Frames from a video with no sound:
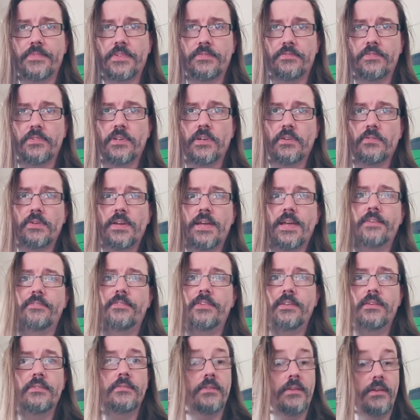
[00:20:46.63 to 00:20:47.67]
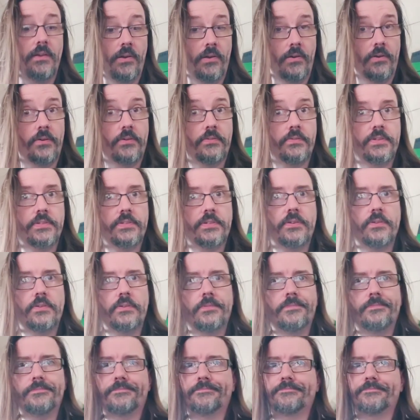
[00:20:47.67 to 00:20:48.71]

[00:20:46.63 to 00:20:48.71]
If you go heavy, longer is good.